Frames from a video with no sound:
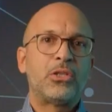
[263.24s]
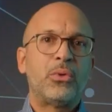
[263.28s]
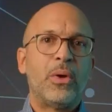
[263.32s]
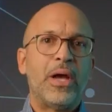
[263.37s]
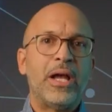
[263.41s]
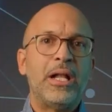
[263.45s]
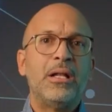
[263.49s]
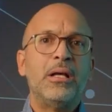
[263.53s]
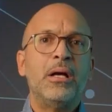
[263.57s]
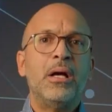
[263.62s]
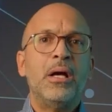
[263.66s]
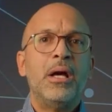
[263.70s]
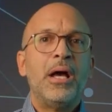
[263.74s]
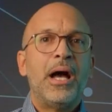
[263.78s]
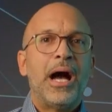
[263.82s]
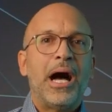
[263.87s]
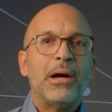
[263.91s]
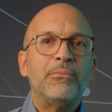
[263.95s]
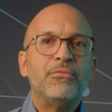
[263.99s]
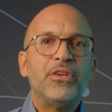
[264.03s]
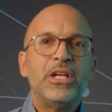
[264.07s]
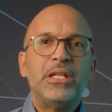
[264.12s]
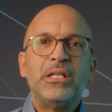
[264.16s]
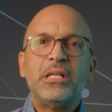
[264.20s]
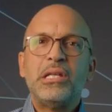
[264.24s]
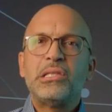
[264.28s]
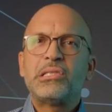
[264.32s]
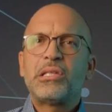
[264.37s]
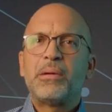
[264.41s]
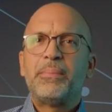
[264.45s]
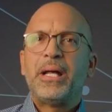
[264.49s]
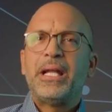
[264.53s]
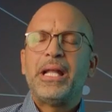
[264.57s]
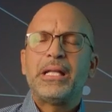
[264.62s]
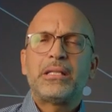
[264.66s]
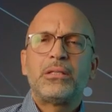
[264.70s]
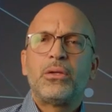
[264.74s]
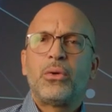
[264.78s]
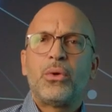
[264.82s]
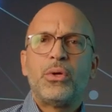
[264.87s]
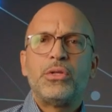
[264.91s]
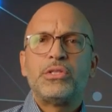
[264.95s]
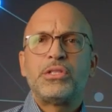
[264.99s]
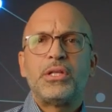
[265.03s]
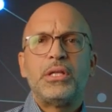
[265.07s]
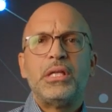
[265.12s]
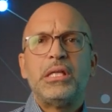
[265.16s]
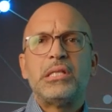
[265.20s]
Currently, we have nothing planned
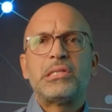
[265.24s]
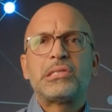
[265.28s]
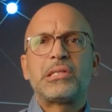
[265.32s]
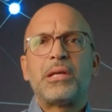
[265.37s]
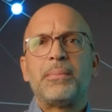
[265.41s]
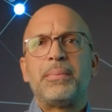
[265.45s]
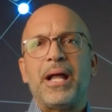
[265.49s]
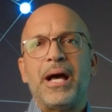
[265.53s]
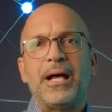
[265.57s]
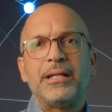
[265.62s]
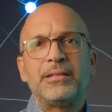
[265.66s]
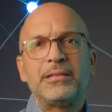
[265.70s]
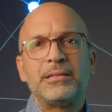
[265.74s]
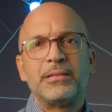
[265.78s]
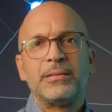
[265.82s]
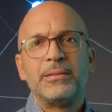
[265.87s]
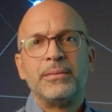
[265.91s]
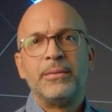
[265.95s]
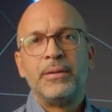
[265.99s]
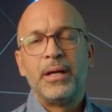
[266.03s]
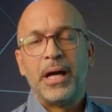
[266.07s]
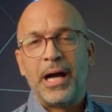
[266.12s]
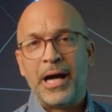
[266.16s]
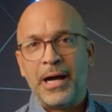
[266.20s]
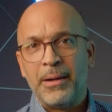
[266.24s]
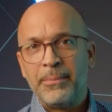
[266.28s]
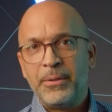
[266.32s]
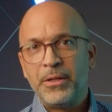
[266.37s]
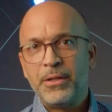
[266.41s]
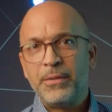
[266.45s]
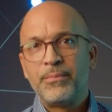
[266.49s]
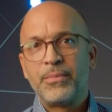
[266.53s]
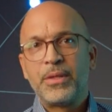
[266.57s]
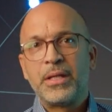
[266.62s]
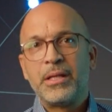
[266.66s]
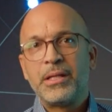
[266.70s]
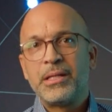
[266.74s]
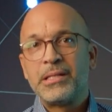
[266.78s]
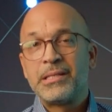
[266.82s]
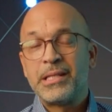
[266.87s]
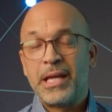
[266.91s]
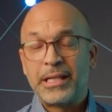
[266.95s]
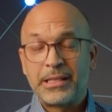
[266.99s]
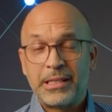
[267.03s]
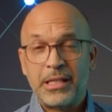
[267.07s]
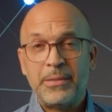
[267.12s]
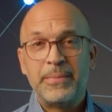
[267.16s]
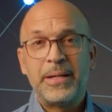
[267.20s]
here in this pallet size, but
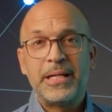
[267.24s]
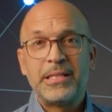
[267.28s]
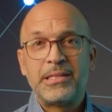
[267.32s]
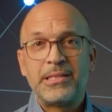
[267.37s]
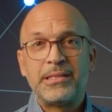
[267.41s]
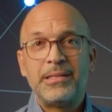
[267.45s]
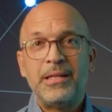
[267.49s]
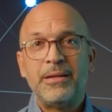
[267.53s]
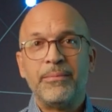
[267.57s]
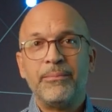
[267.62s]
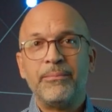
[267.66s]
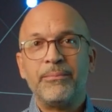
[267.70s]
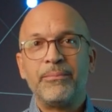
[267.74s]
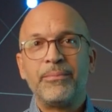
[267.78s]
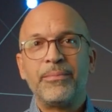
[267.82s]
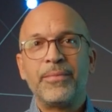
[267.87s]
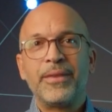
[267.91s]
never say never.